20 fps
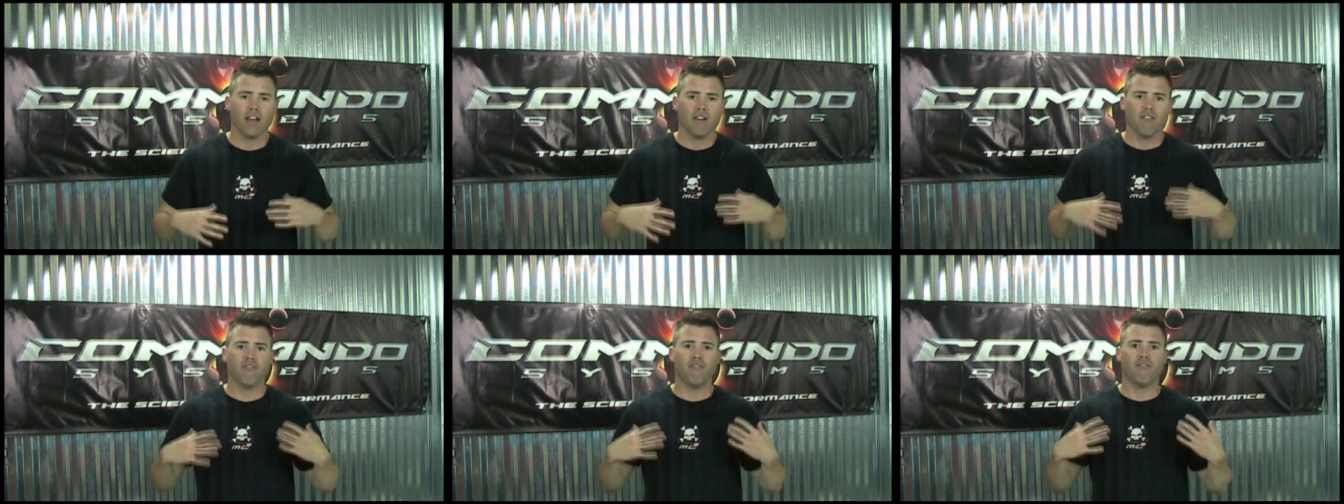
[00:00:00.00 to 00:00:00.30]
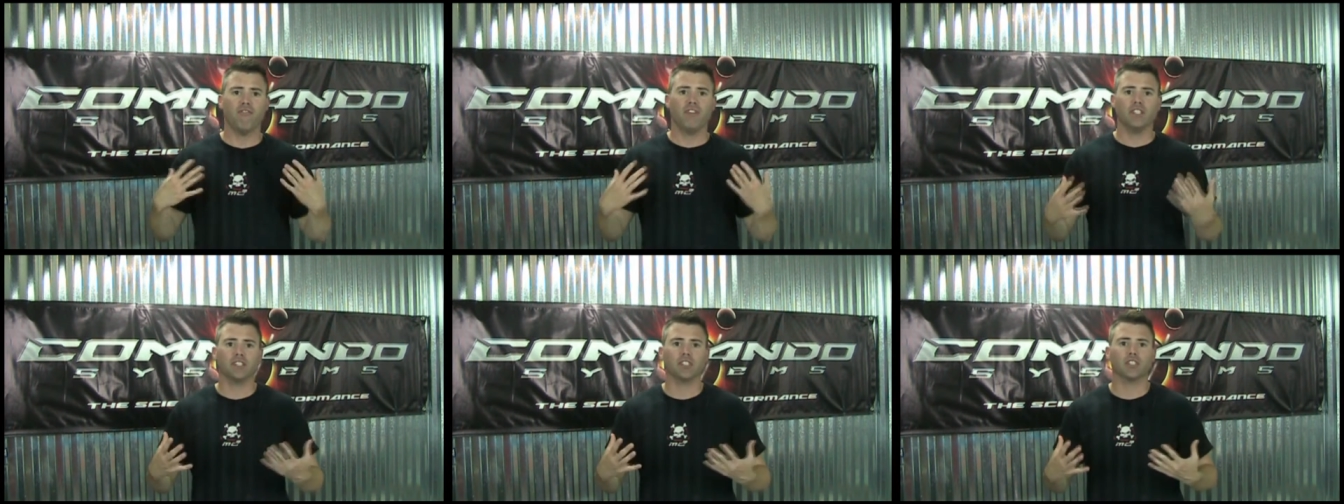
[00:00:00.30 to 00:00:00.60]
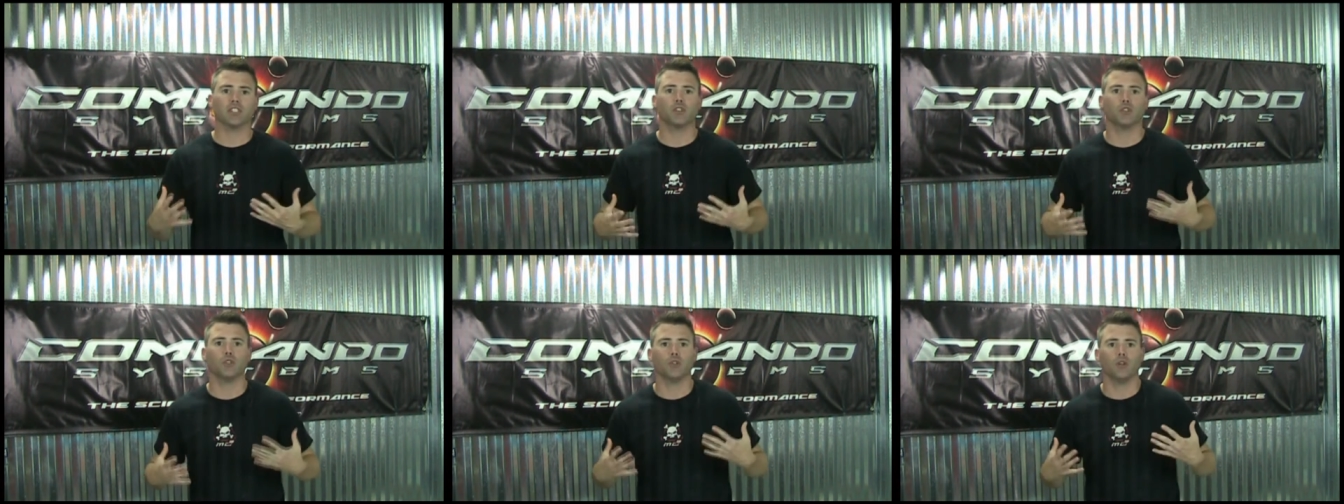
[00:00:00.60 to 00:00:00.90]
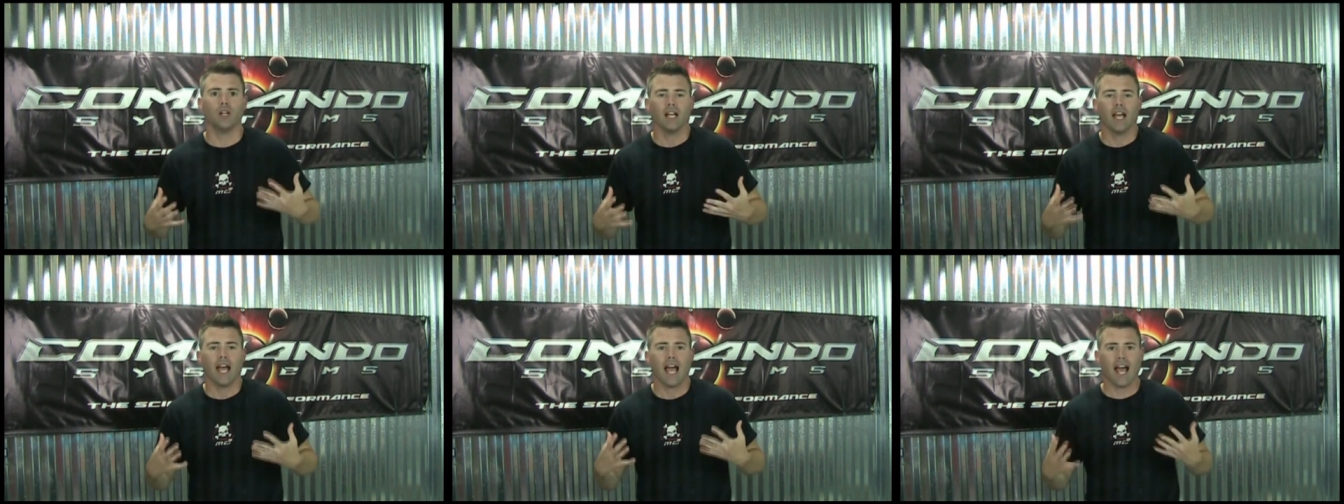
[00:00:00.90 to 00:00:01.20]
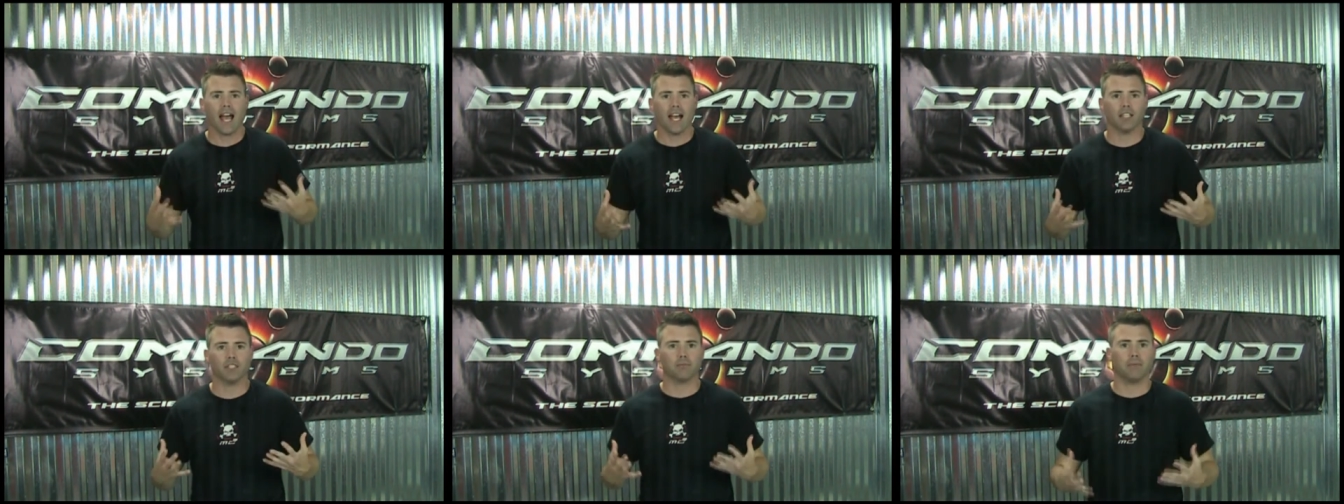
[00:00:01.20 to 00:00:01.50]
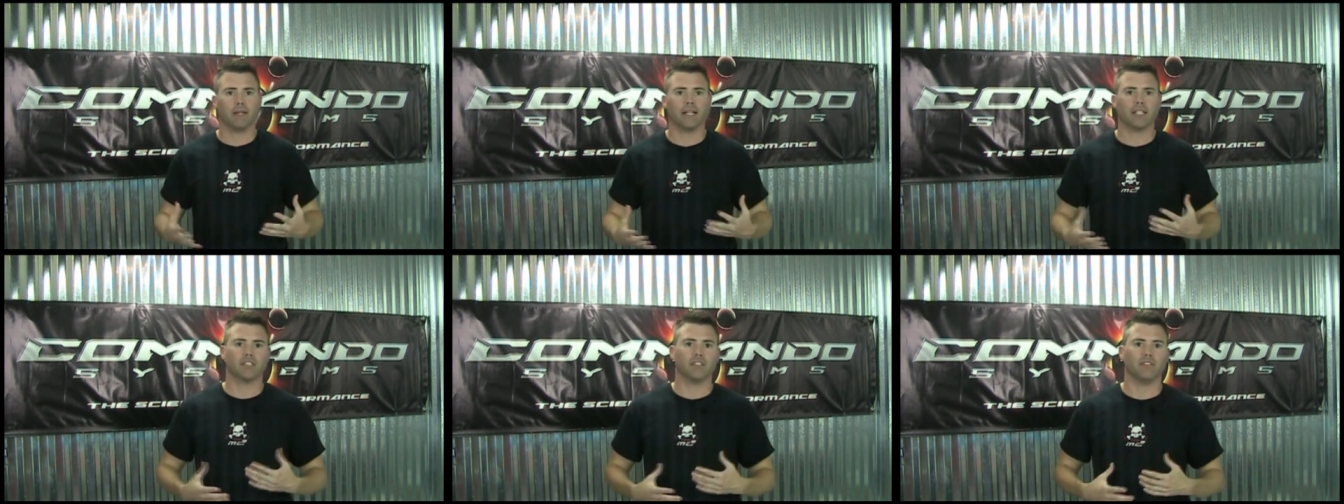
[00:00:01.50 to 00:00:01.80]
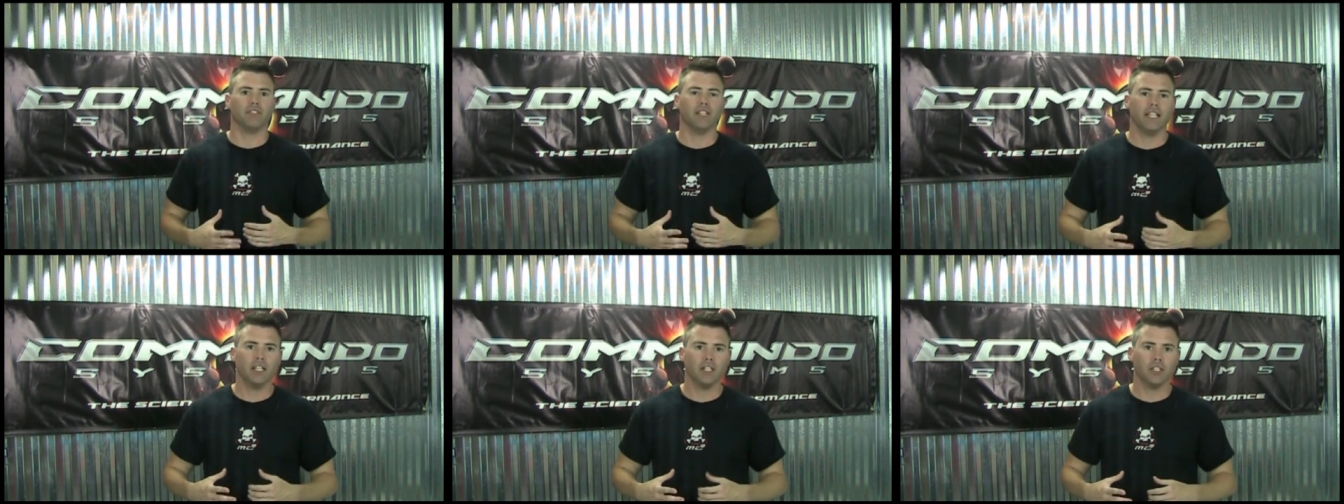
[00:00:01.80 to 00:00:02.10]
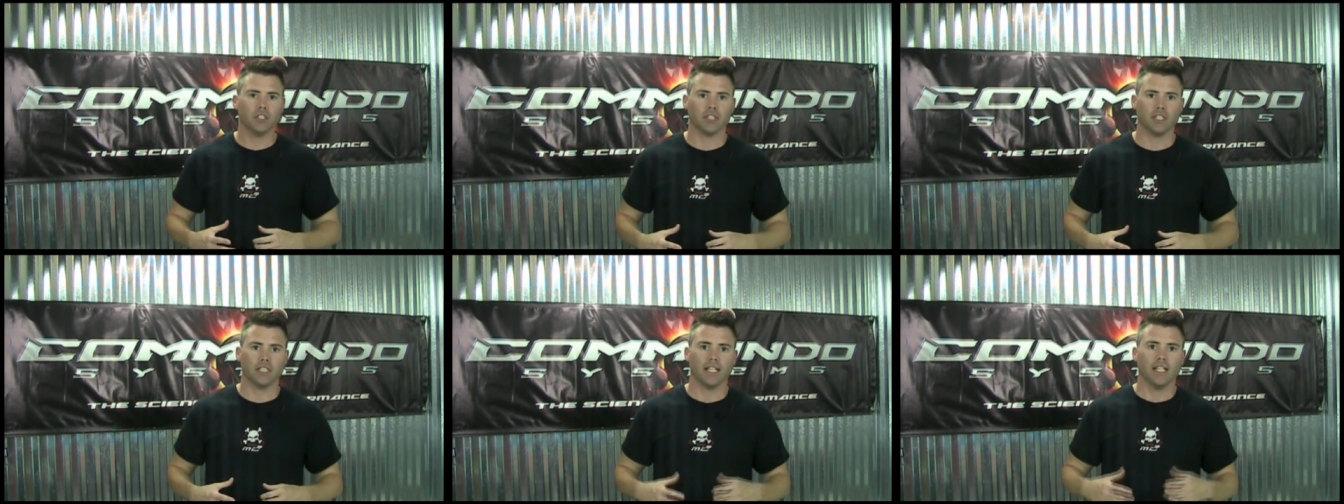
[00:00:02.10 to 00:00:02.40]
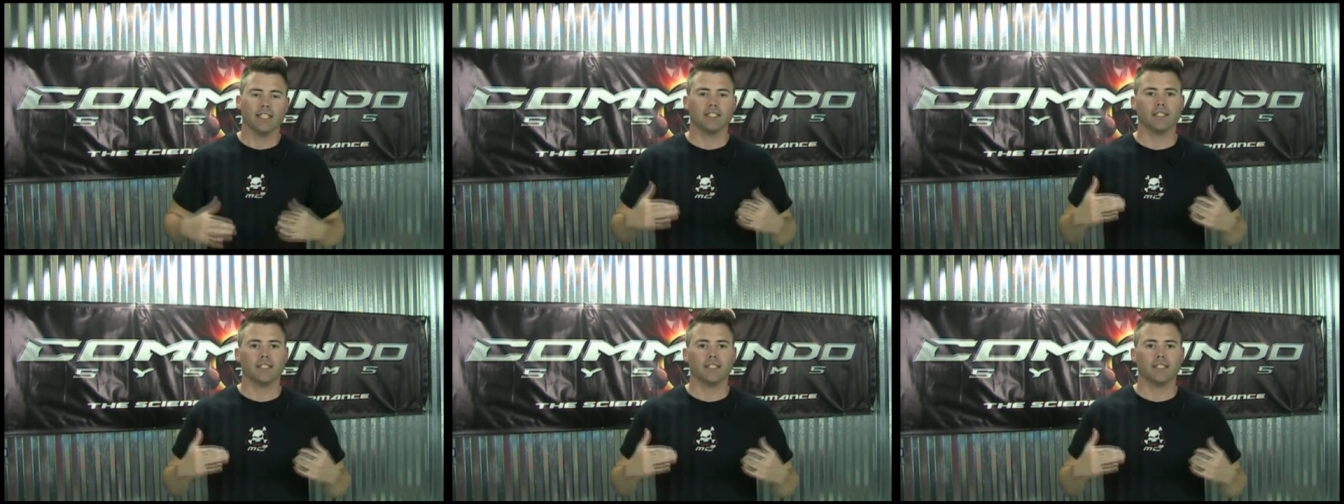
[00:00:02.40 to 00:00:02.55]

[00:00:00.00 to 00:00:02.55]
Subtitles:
physical aspects of energy